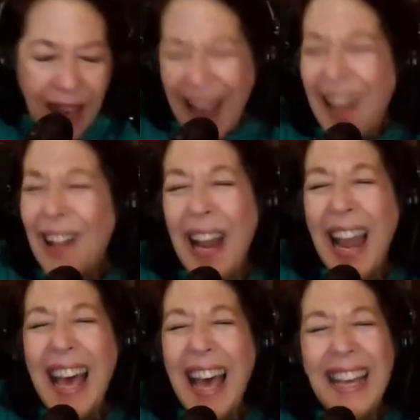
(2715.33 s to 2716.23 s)
Our
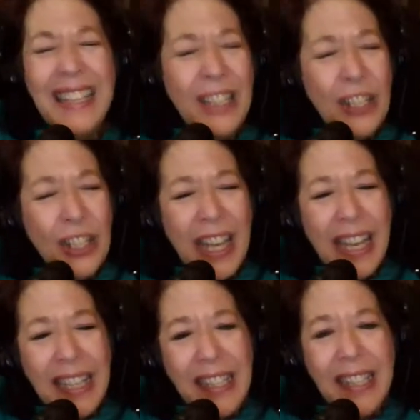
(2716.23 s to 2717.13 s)
lies and
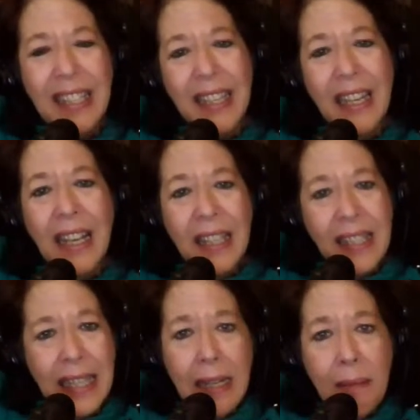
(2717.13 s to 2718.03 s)
just
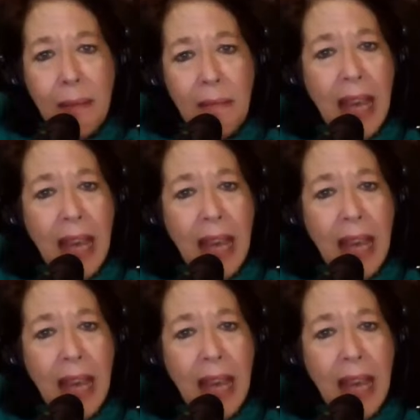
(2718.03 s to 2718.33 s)
still enough